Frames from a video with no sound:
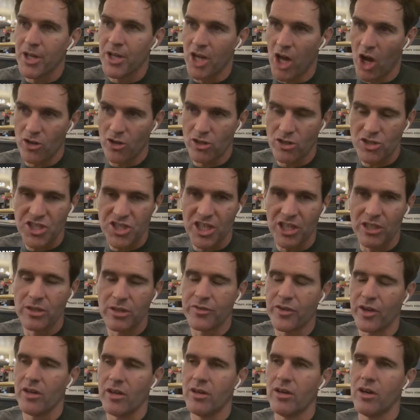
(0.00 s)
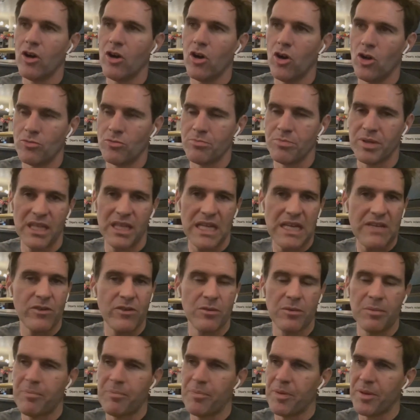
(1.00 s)
Bernardo Silva,
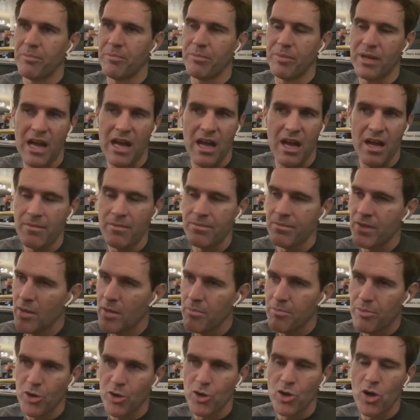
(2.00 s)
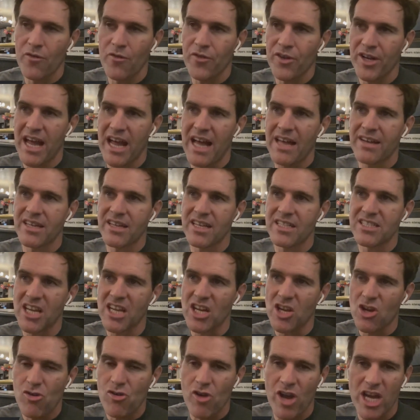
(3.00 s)
unbelievable. But um, Bruno Fernandes,
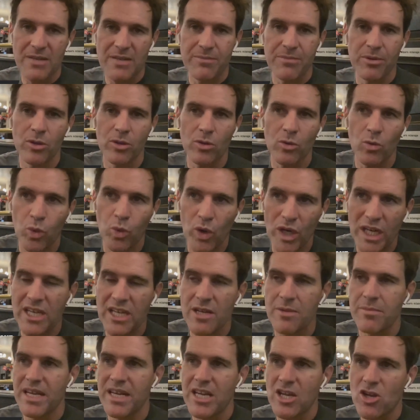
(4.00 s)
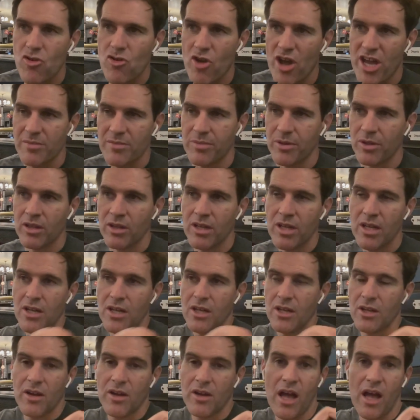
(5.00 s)
incredible. William, incredible.
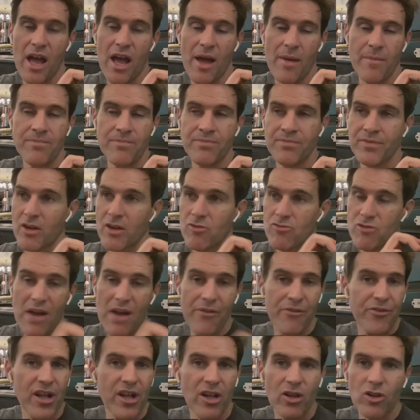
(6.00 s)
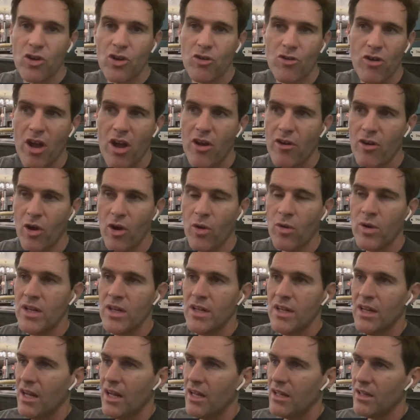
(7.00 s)
Um, Rafael Guerrero.
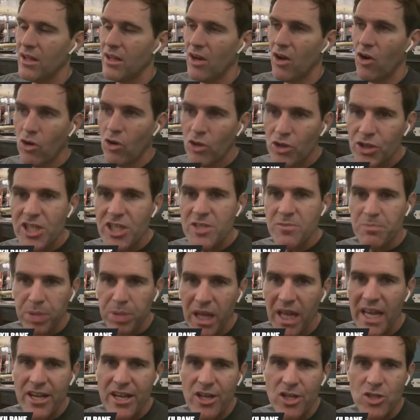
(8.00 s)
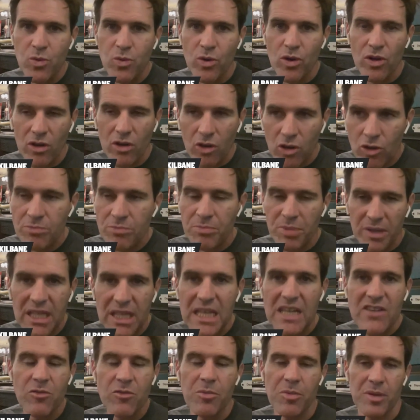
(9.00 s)
All these players were
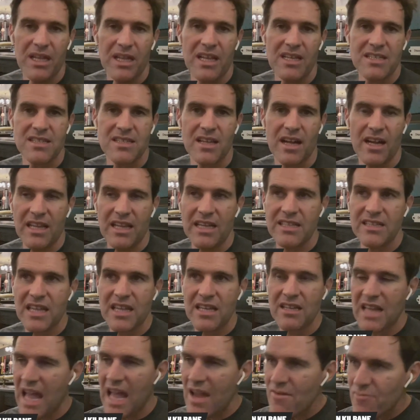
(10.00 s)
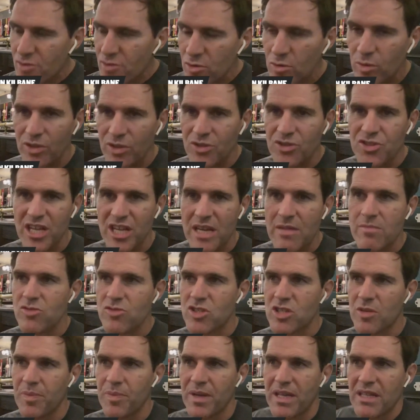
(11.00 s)
unbelievable last night. Like they, everyone
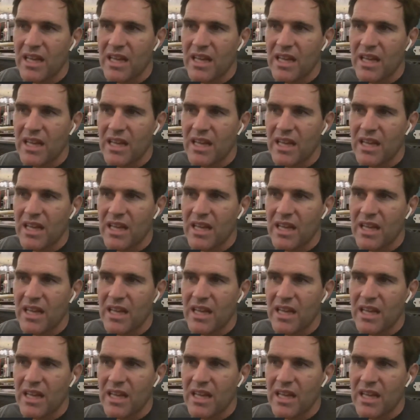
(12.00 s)
seemed to